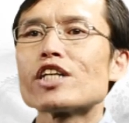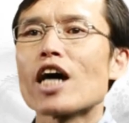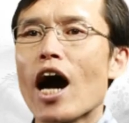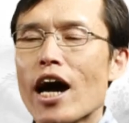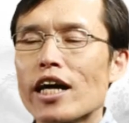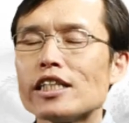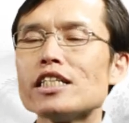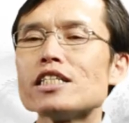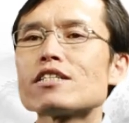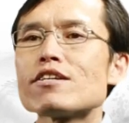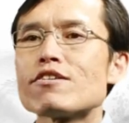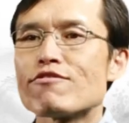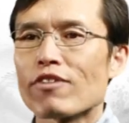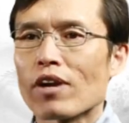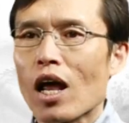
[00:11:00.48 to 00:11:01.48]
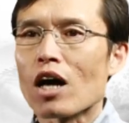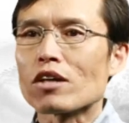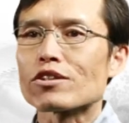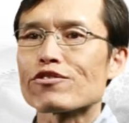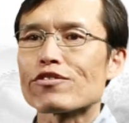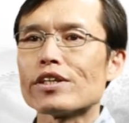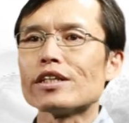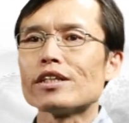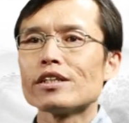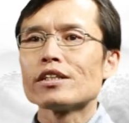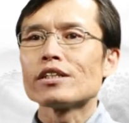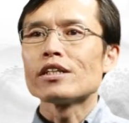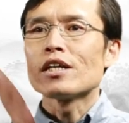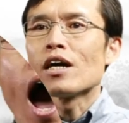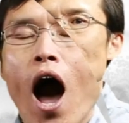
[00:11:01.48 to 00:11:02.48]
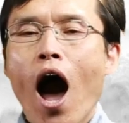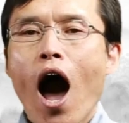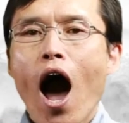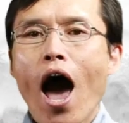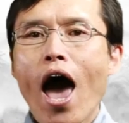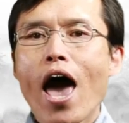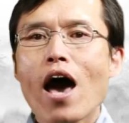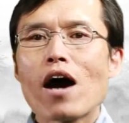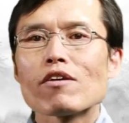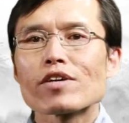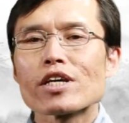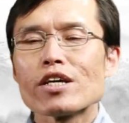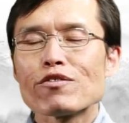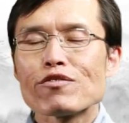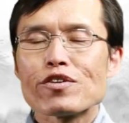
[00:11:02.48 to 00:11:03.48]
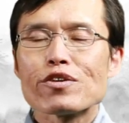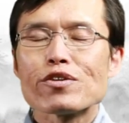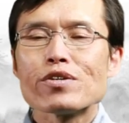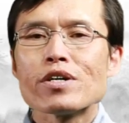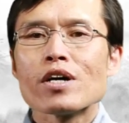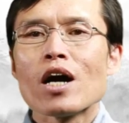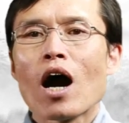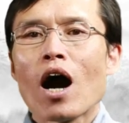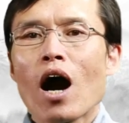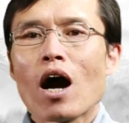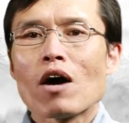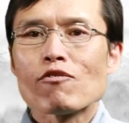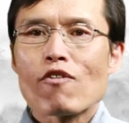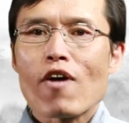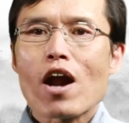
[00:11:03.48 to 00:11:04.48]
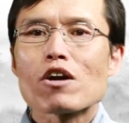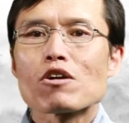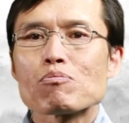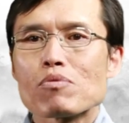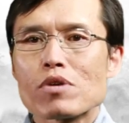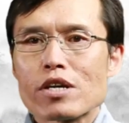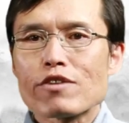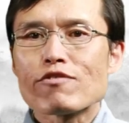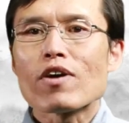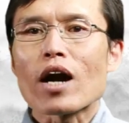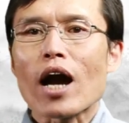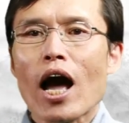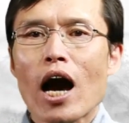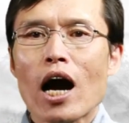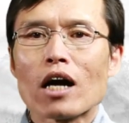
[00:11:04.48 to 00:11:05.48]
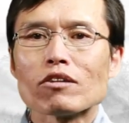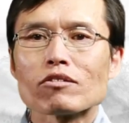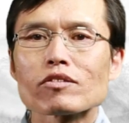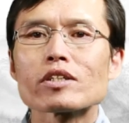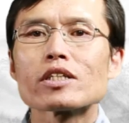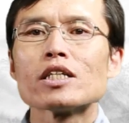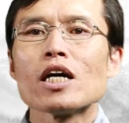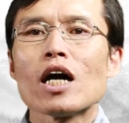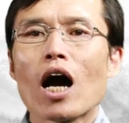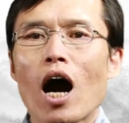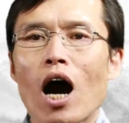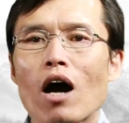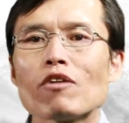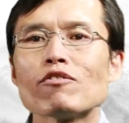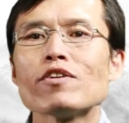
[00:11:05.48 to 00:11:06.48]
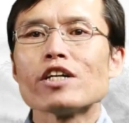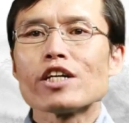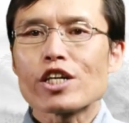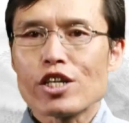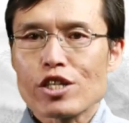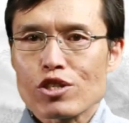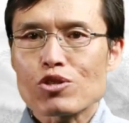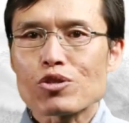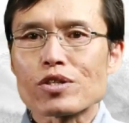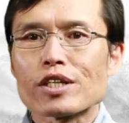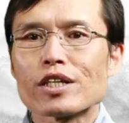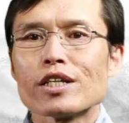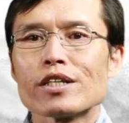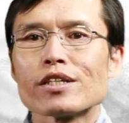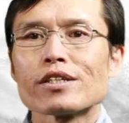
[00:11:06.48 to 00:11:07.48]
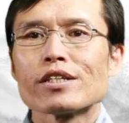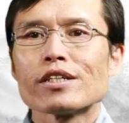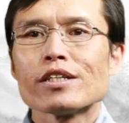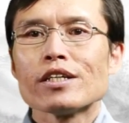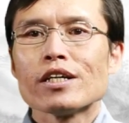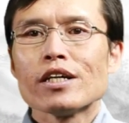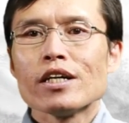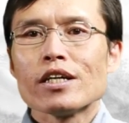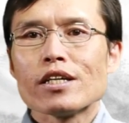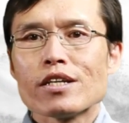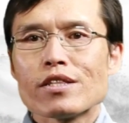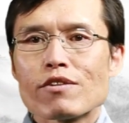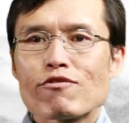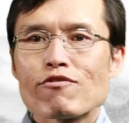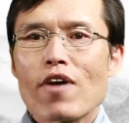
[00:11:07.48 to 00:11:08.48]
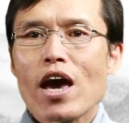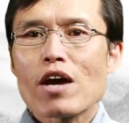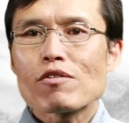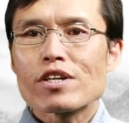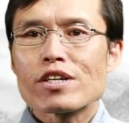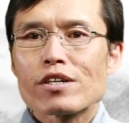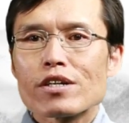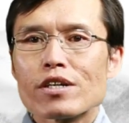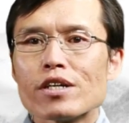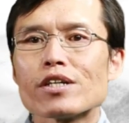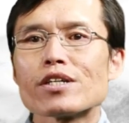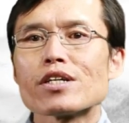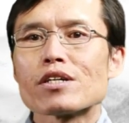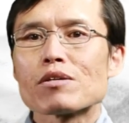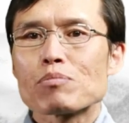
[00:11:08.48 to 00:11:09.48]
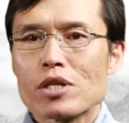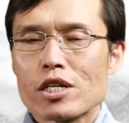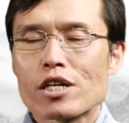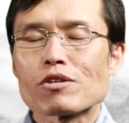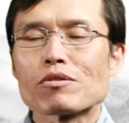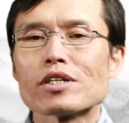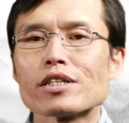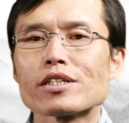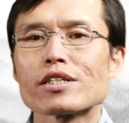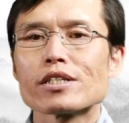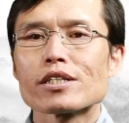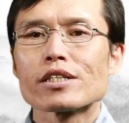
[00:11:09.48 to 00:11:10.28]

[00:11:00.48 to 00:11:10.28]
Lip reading: Chinese philosophy. I have given you a very brief account of history in a very earlier period.